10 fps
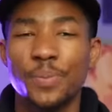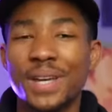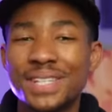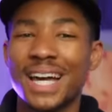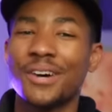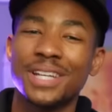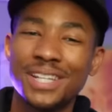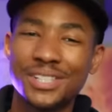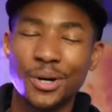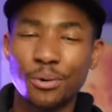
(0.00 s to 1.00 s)
Spacing out
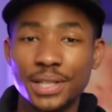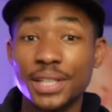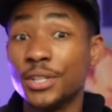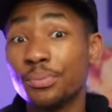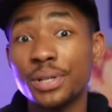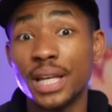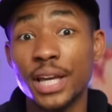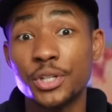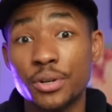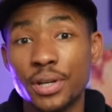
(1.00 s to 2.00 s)
isn't only human
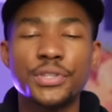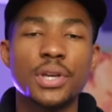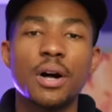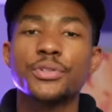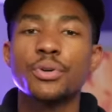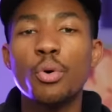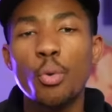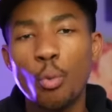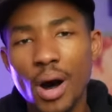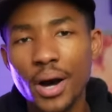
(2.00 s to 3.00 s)
nature, it's also
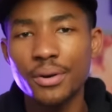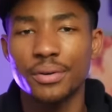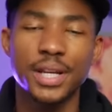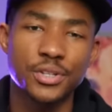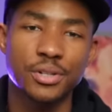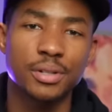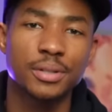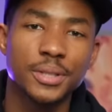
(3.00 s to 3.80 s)
water nature,